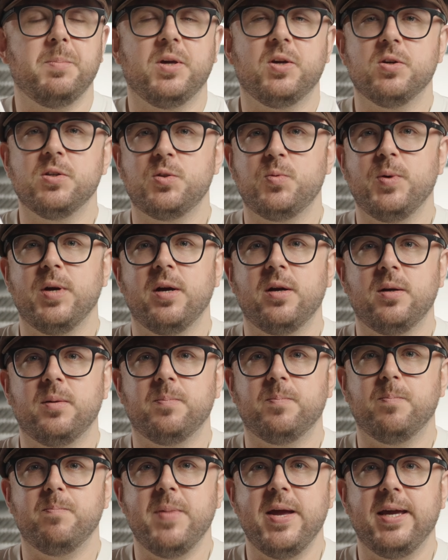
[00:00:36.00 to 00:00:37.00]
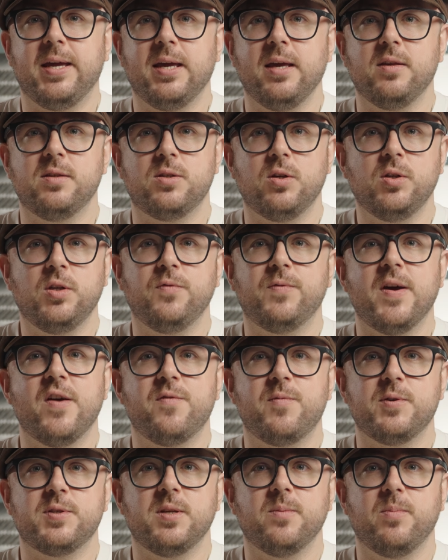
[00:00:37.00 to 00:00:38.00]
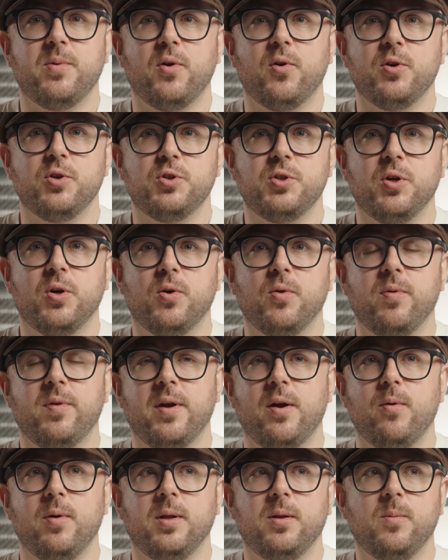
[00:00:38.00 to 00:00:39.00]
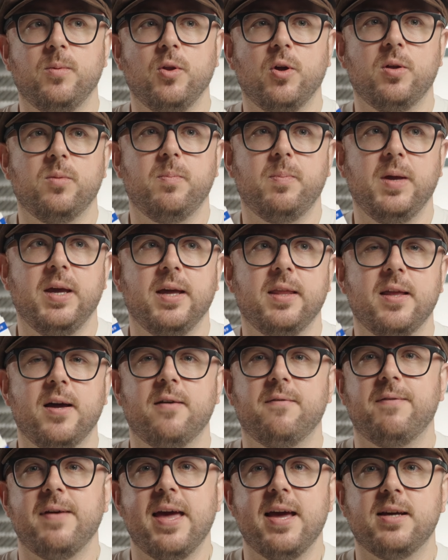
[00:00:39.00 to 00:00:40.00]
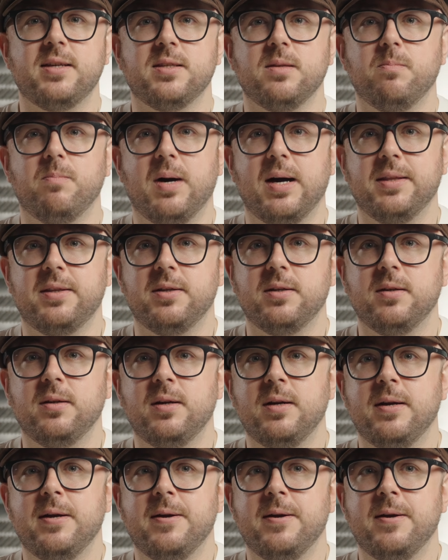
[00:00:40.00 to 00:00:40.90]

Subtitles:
because we are making 35% brioche dough, there will not be enough eggs and butter,